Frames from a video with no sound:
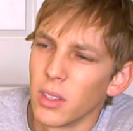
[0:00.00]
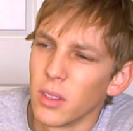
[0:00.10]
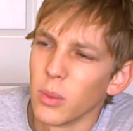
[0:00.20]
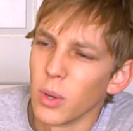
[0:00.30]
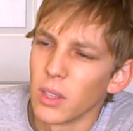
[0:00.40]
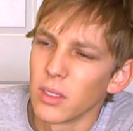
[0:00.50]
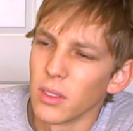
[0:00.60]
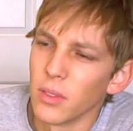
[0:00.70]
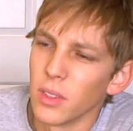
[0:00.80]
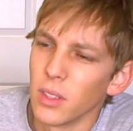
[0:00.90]
the rest of
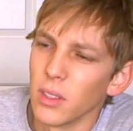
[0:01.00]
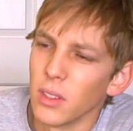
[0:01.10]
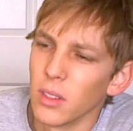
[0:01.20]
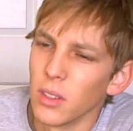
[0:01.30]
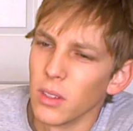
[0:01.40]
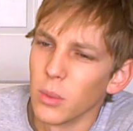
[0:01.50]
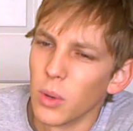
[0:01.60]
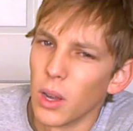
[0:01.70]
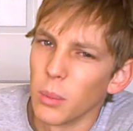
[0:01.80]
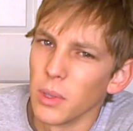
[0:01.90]
the
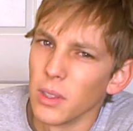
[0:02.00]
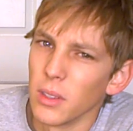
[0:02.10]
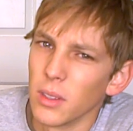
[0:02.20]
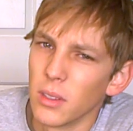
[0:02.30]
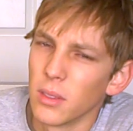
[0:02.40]
Nuwabi,